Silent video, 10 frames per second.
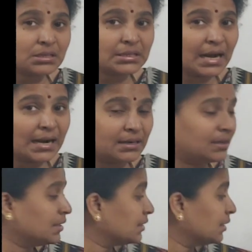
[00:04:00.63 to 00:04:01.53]
is
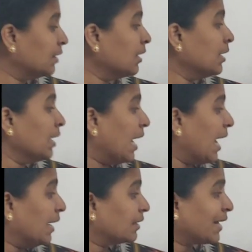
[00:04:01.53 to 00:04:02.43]
garden lizard.
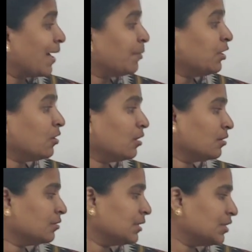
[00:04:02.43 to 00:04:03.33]
And
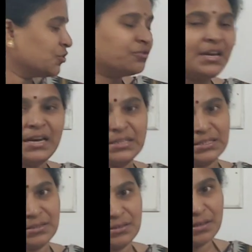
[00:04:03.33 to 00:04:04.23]
chameleon is tree
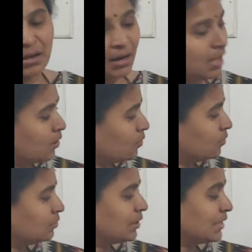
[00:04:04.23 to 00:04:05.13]
lizard.
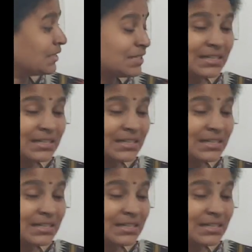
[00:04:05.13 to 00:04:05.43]
Cleon is